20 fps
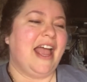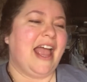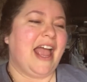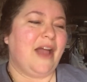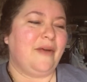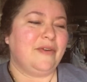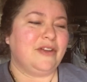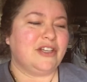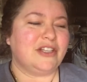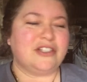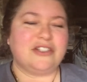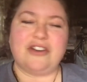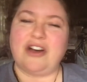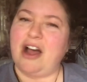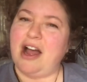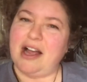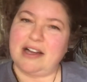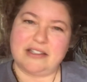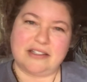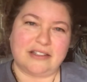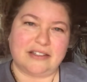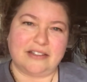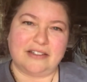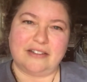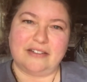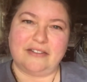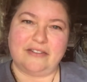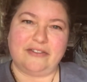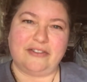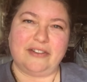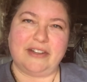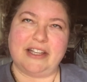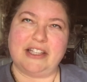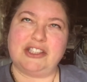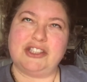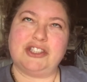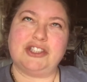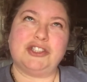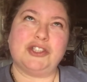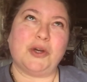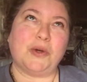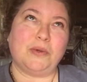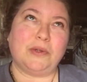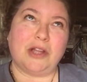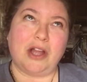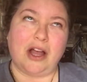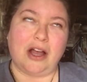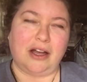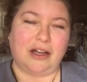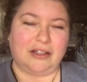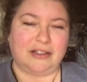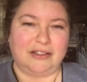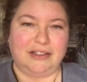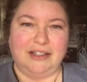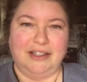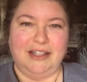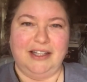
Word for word: And we just talked for like so long.